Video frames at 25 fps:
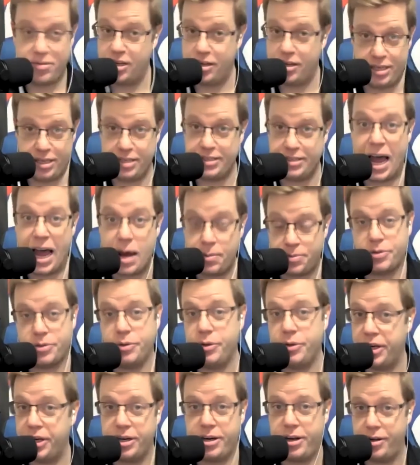He's
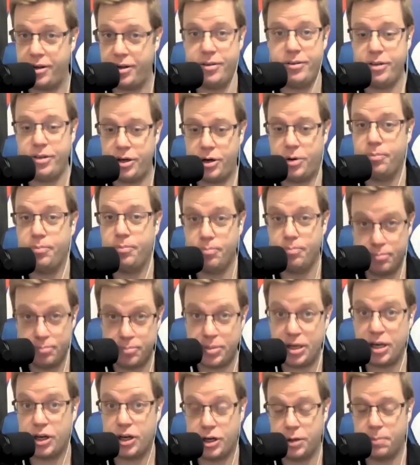absolutely going to, you know,
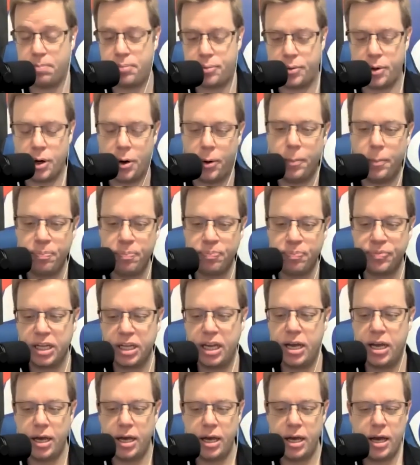be a good pro.
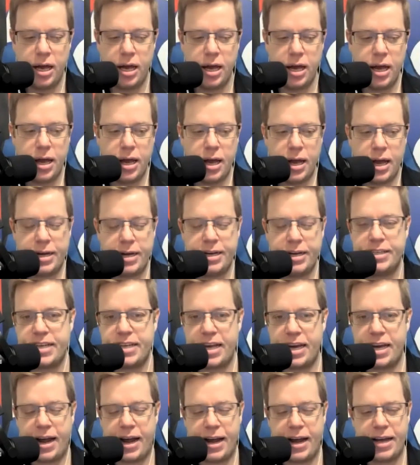And he
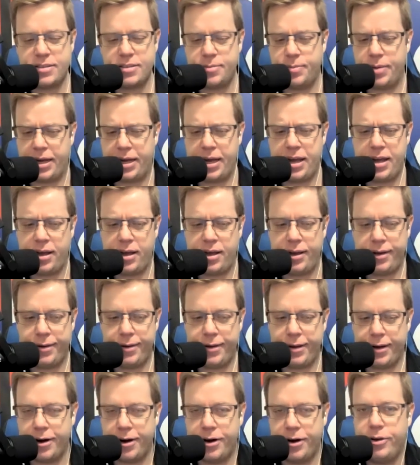said, I asked him, like, hey,
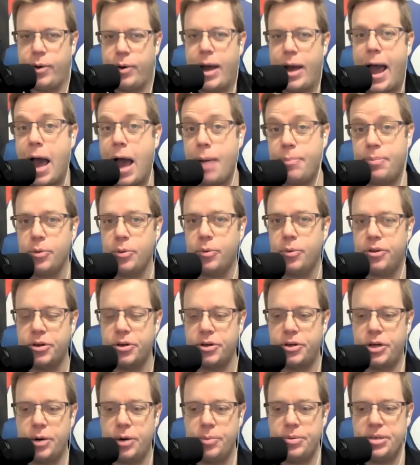like, are you happy with your
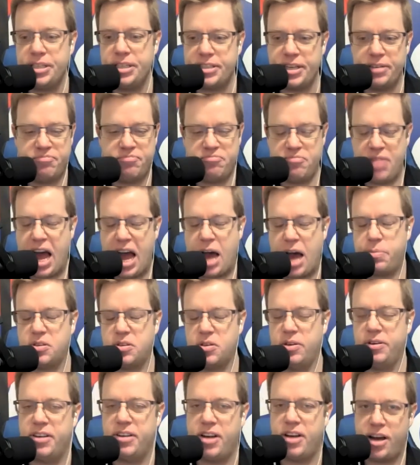tournament? He said,
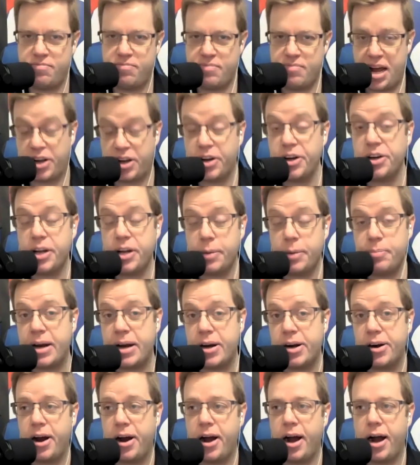absolutely not. I could have done
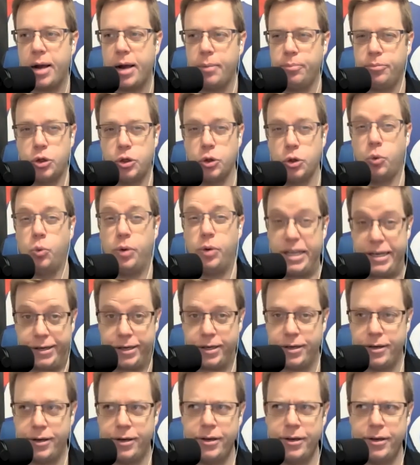better. I'm too weak.